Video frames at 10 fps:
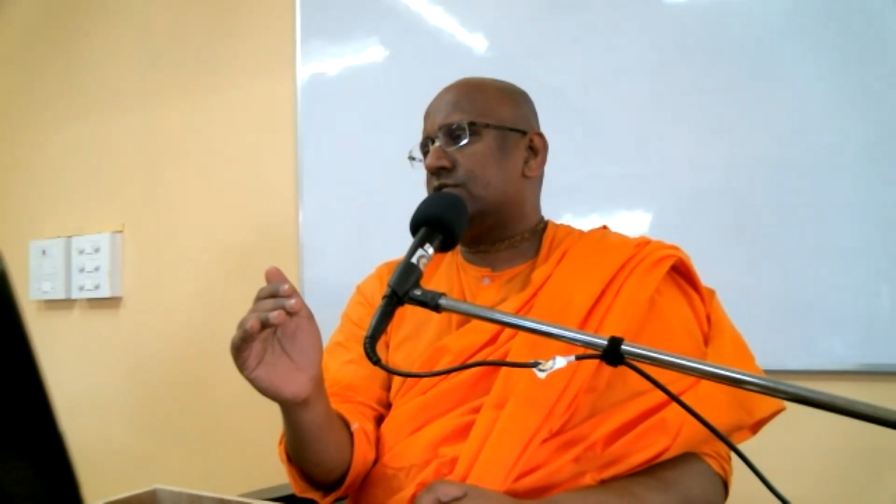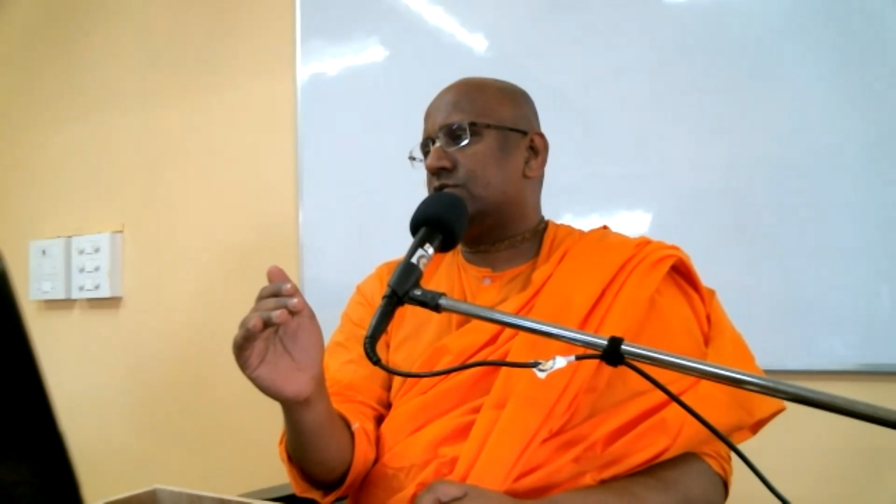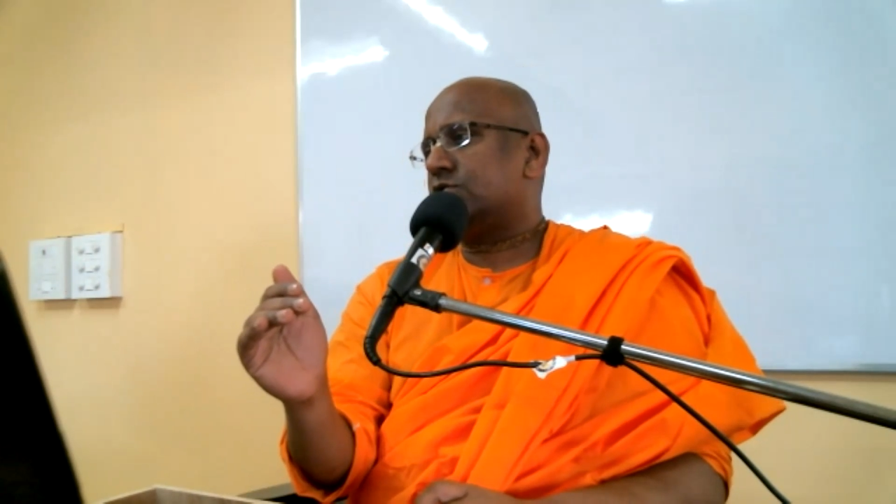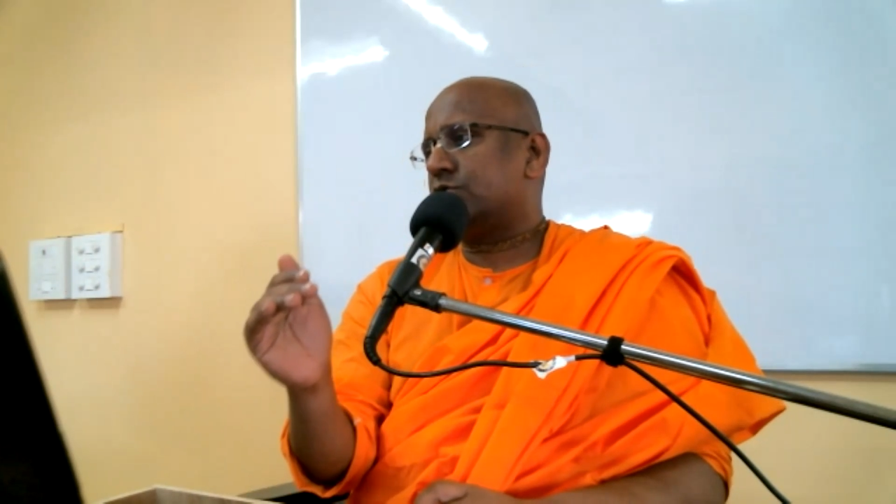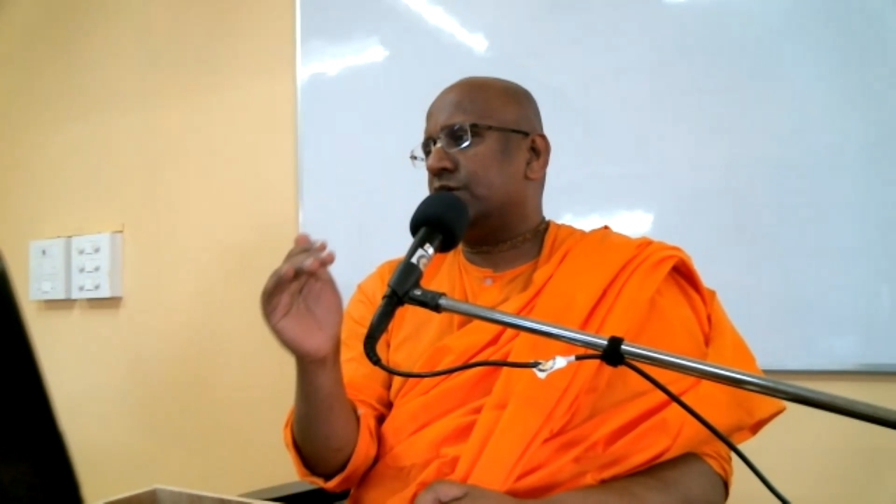
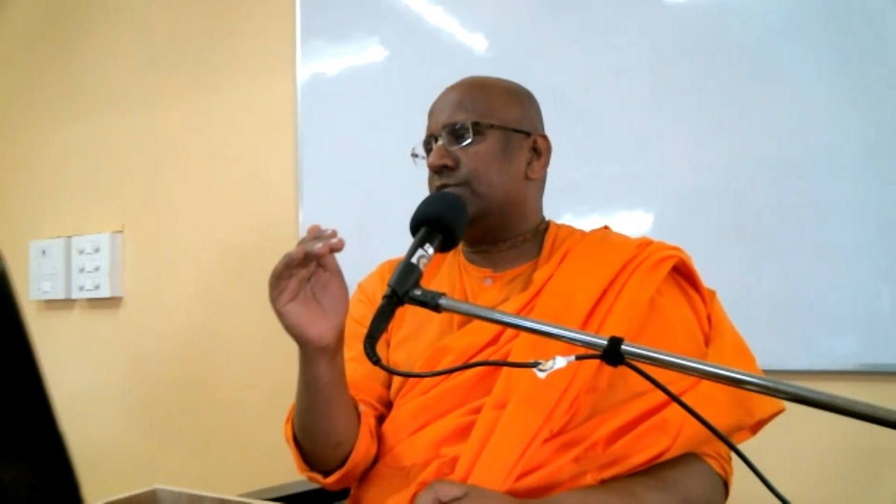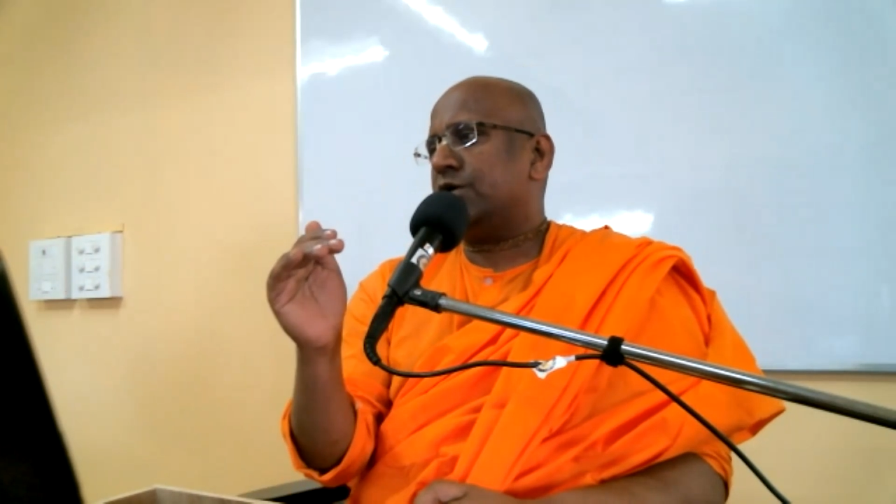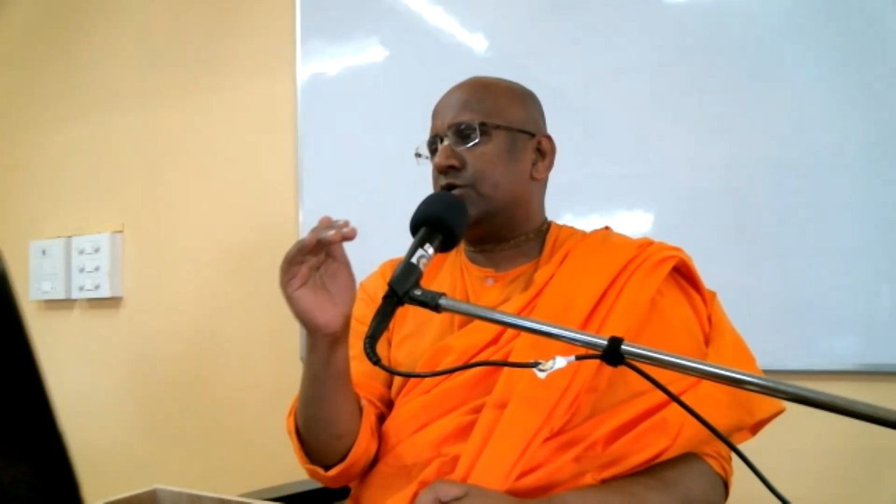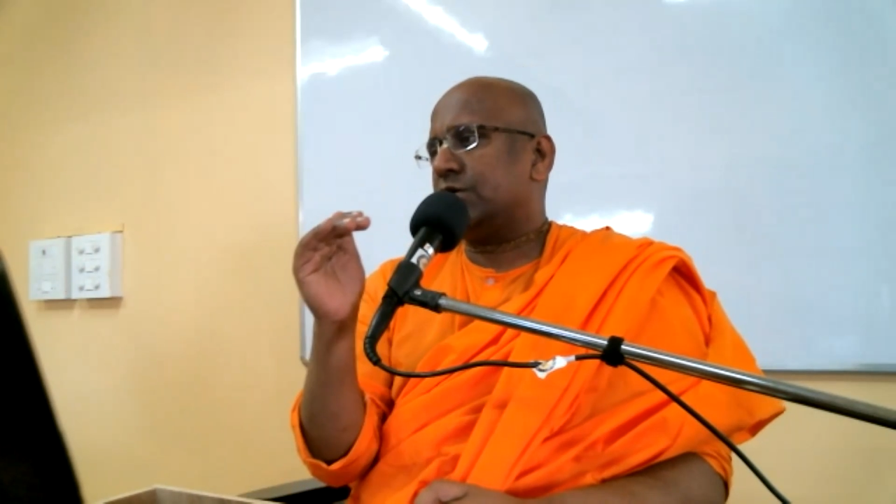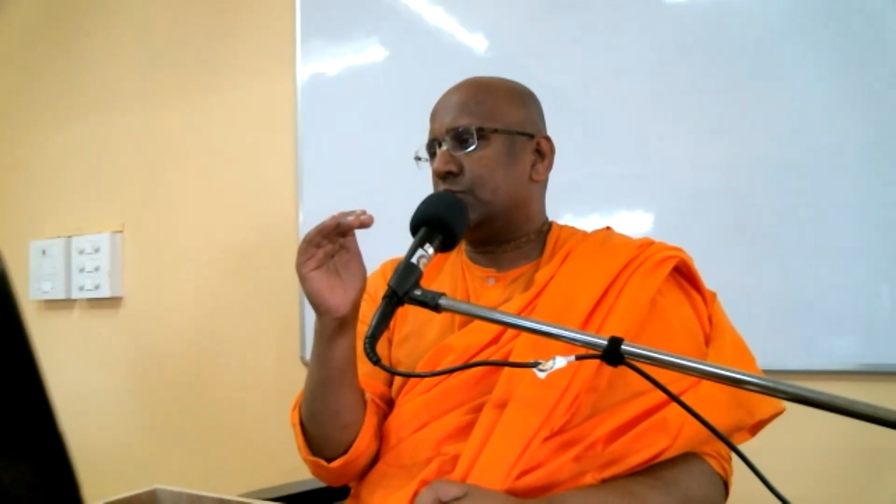so he may
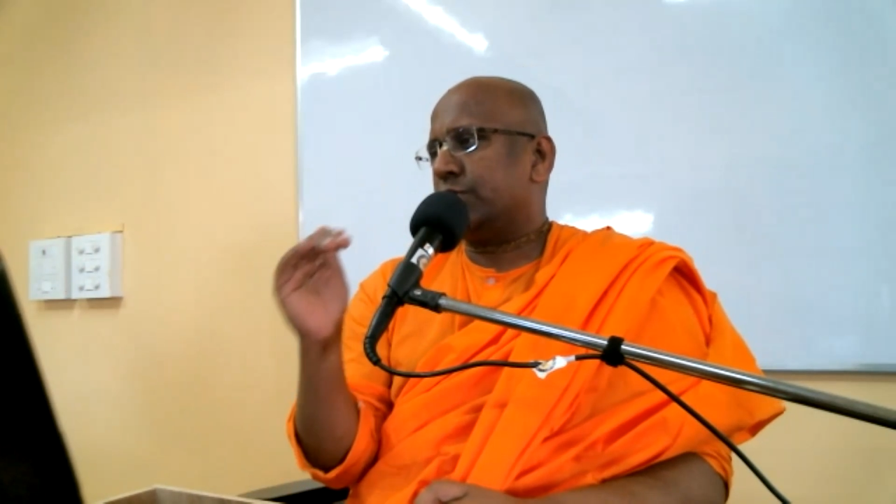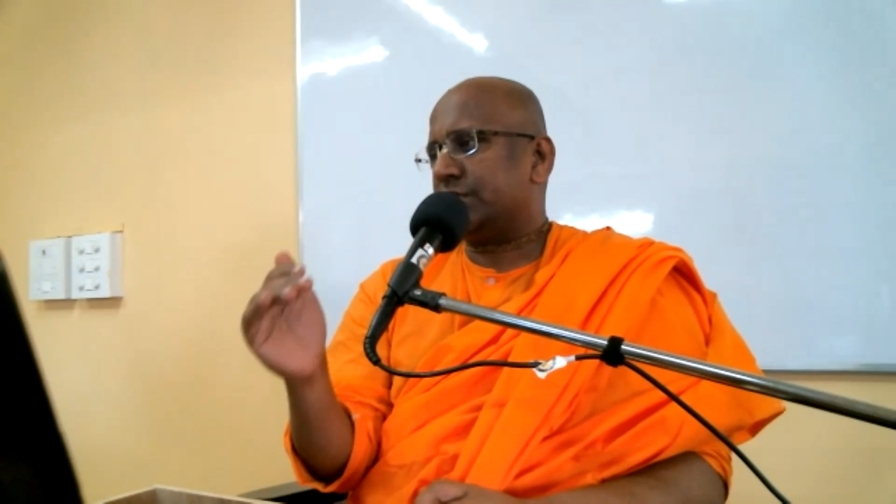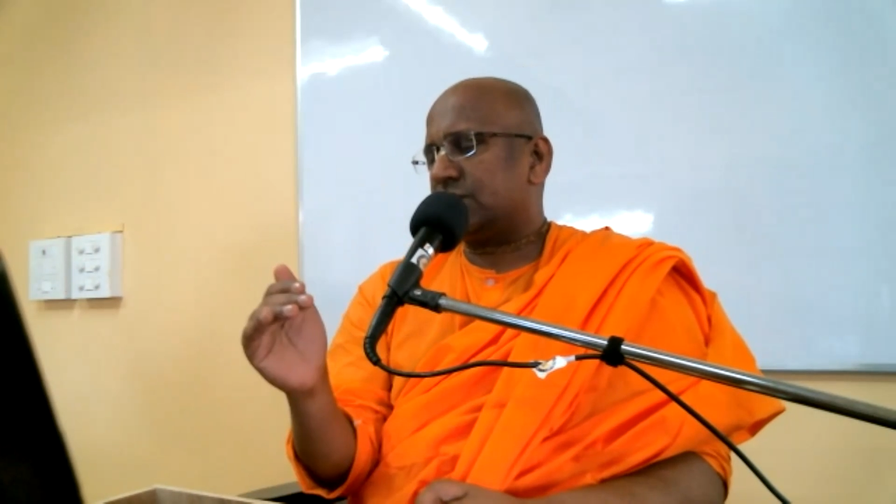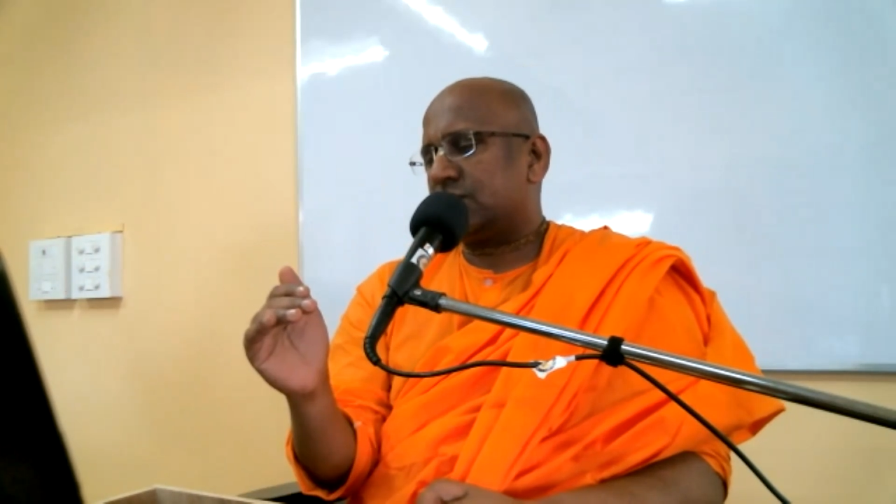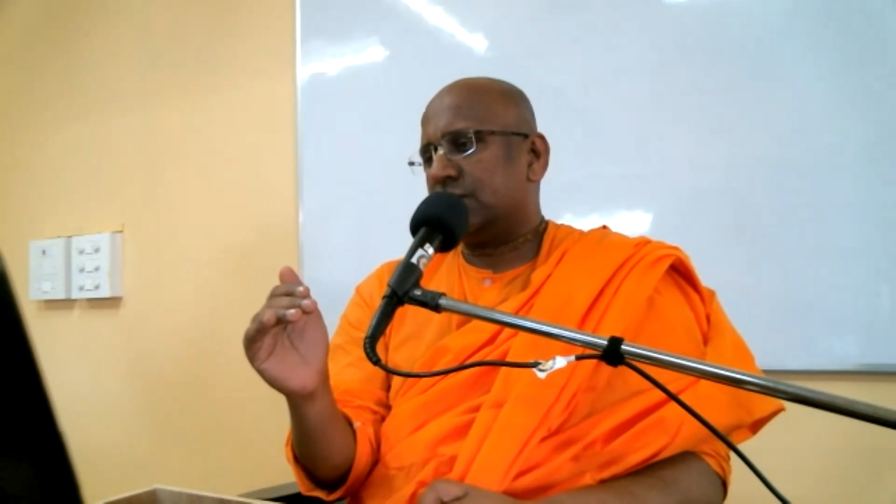not do
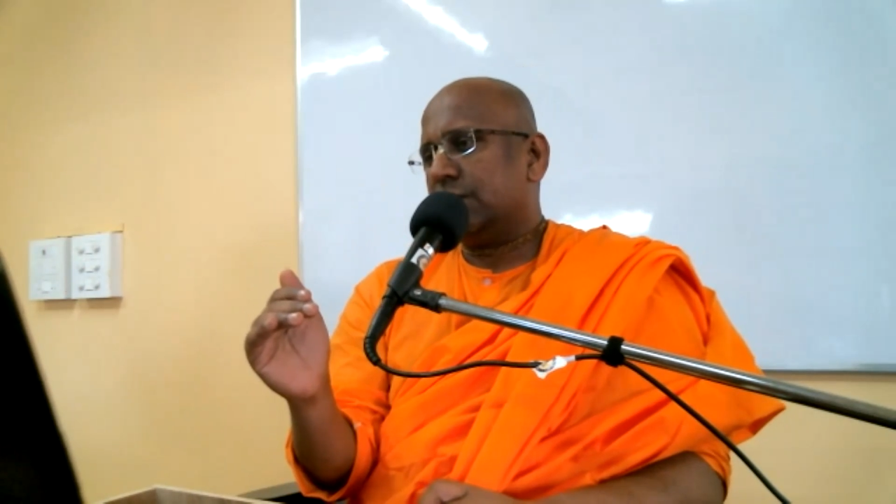it.